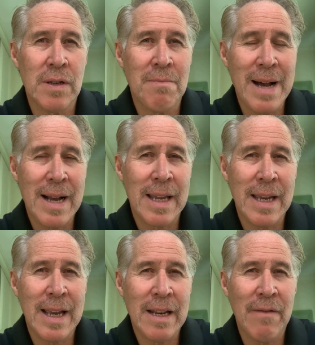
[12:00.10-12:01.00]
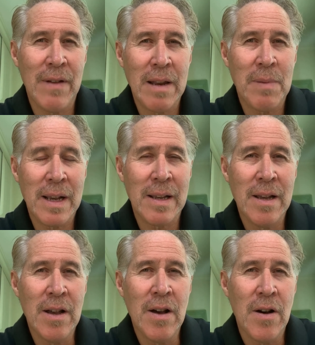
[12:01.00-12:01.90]
marketing and developing
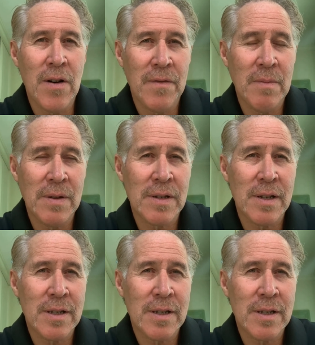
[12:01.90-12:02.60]
of your business.